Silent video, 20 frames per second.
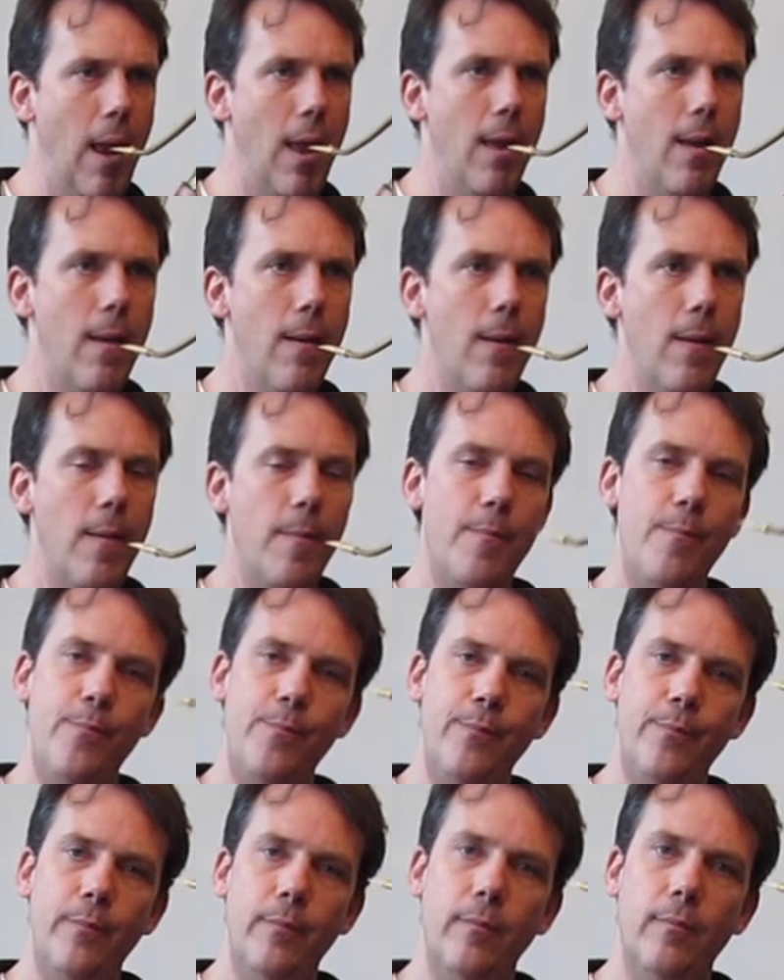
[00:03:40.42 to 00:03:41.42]

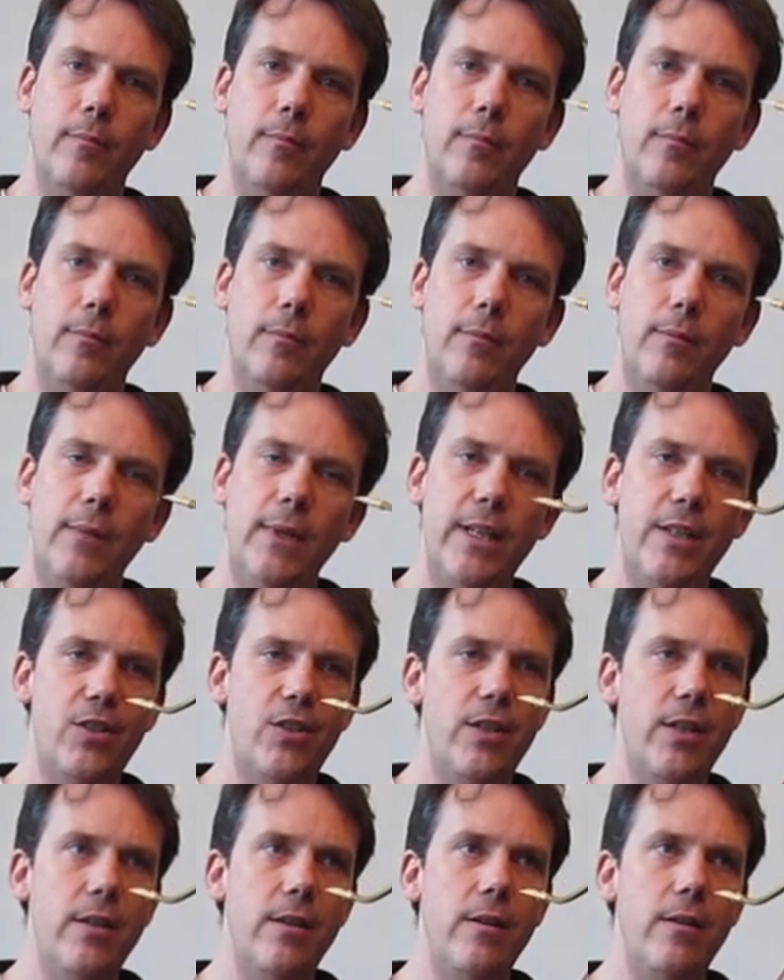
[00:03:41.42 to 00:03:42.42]
Let's
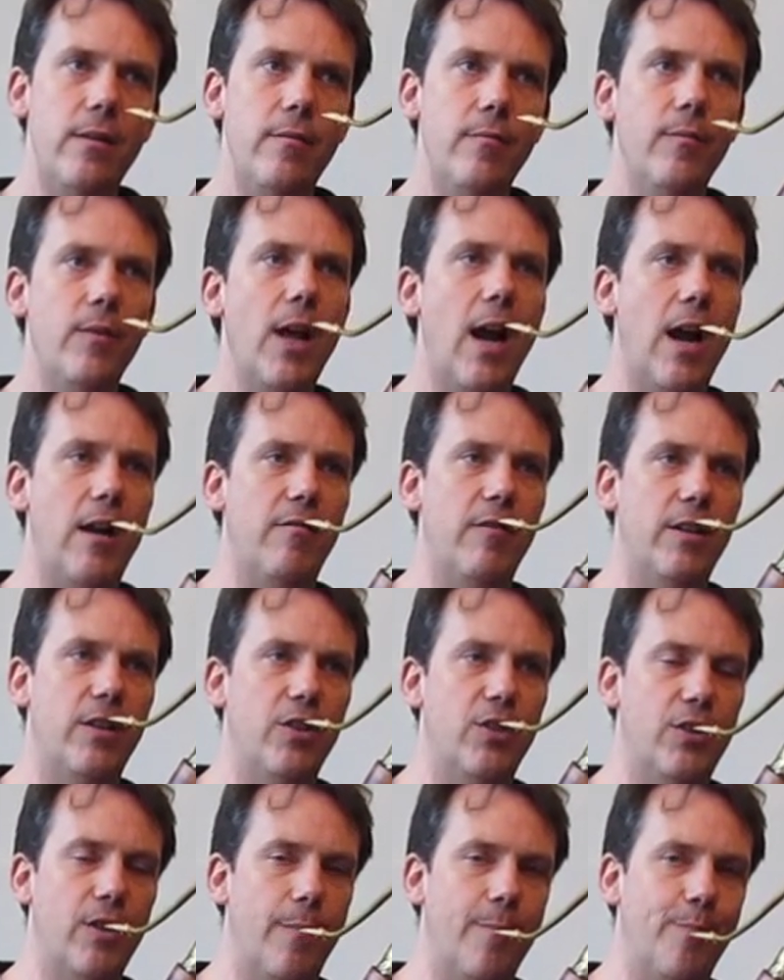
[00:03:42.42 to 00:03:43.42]
see the high
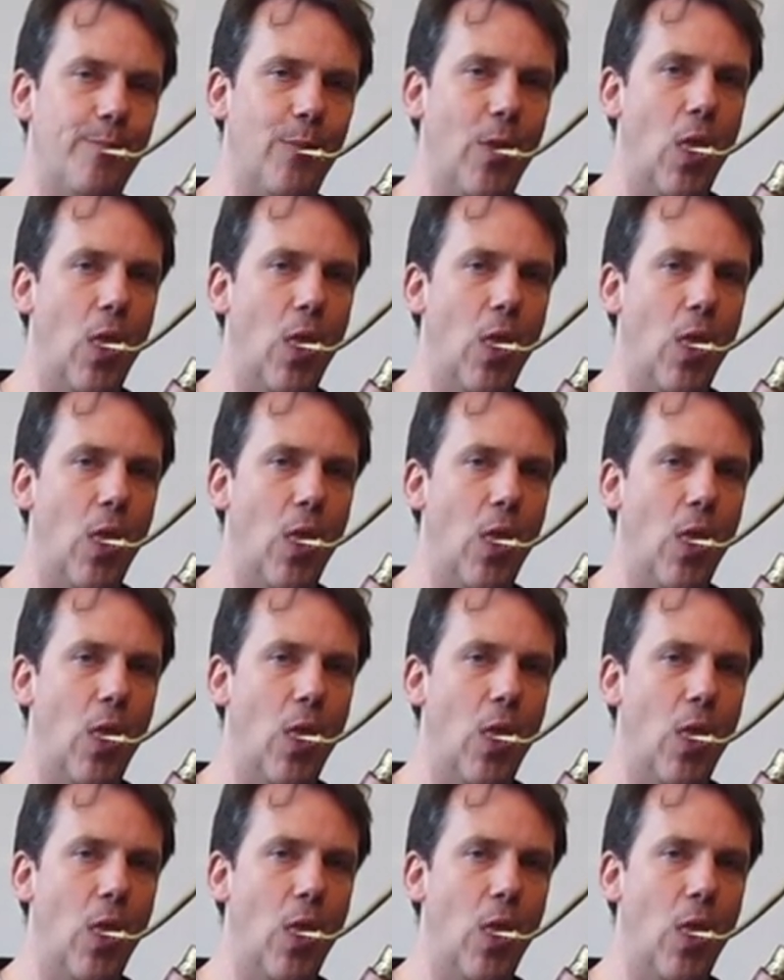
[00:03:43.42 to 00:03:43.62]
register.